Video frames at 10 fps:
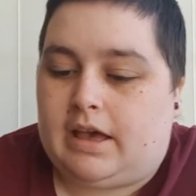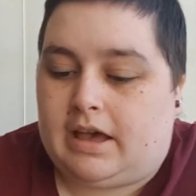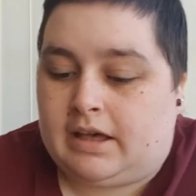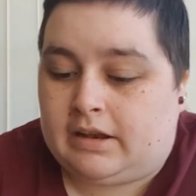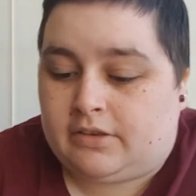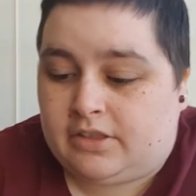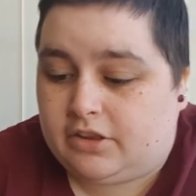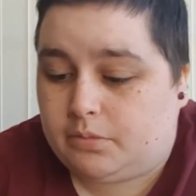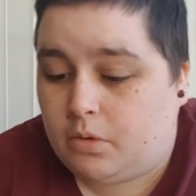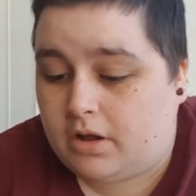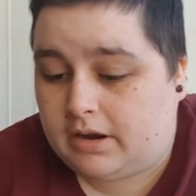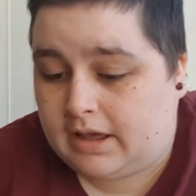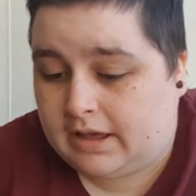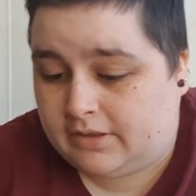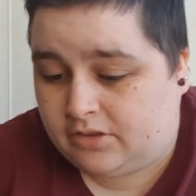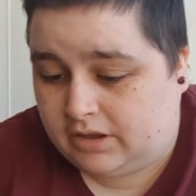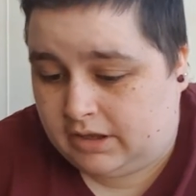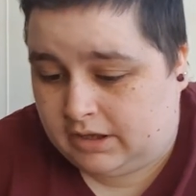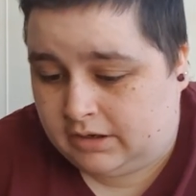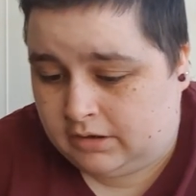and this one has
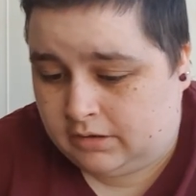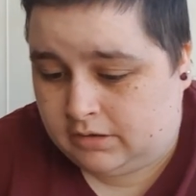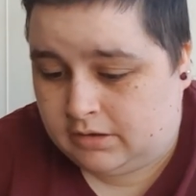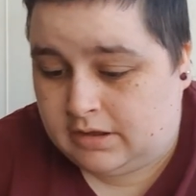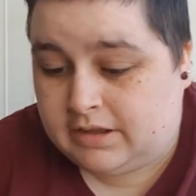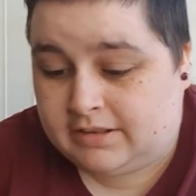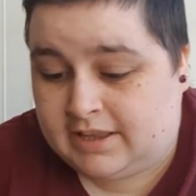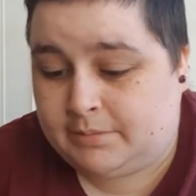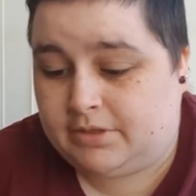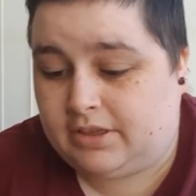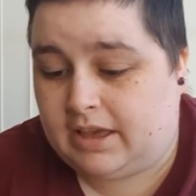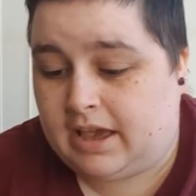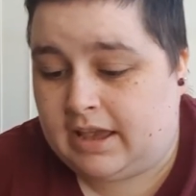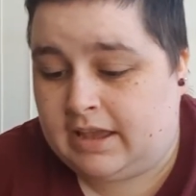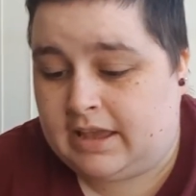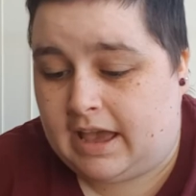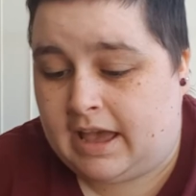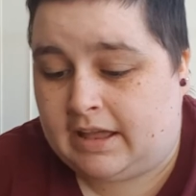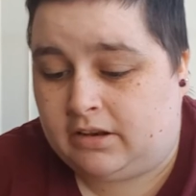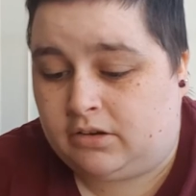in Timothy hay
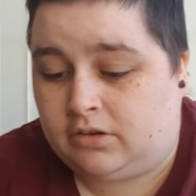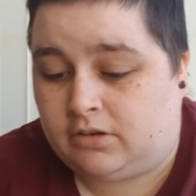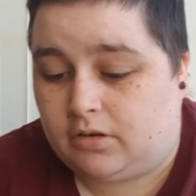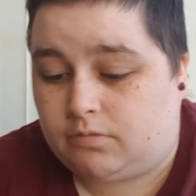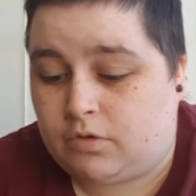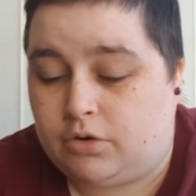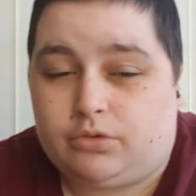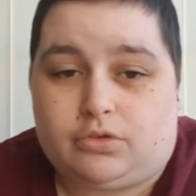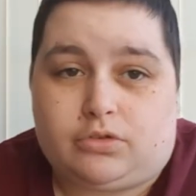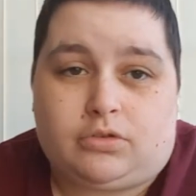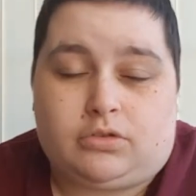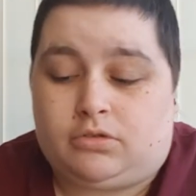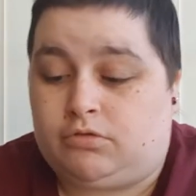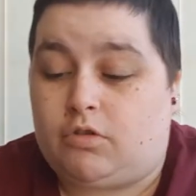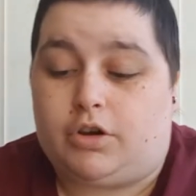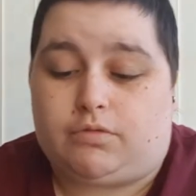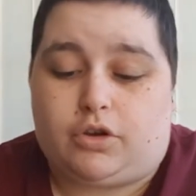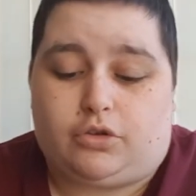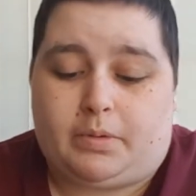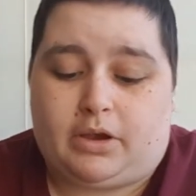and rose, dried
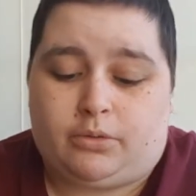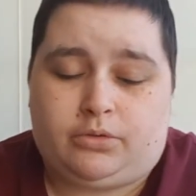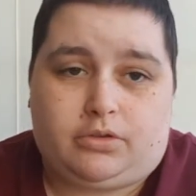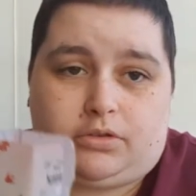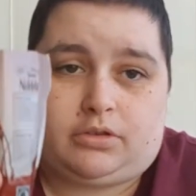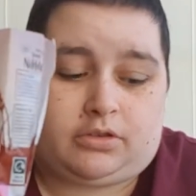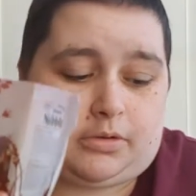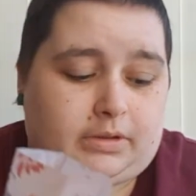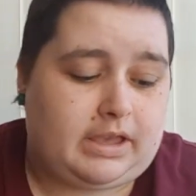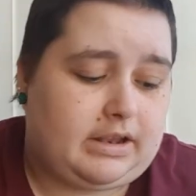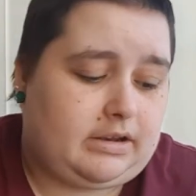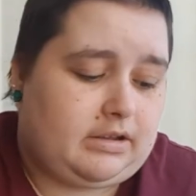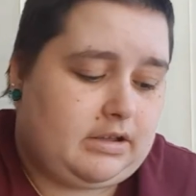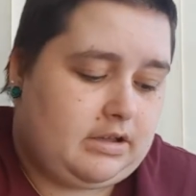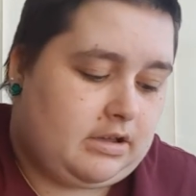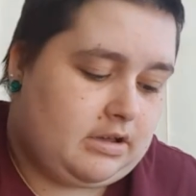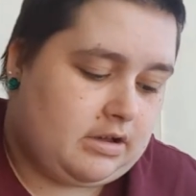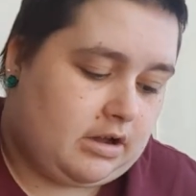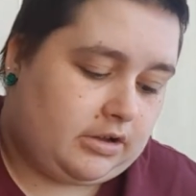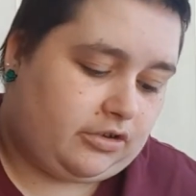rose petals. So again,
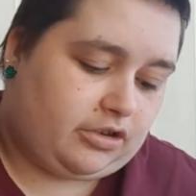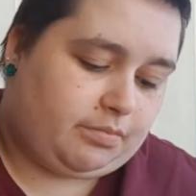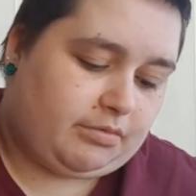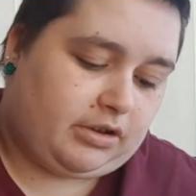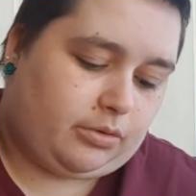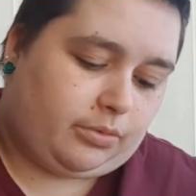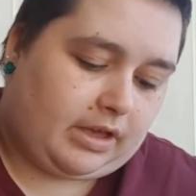I just sprinkle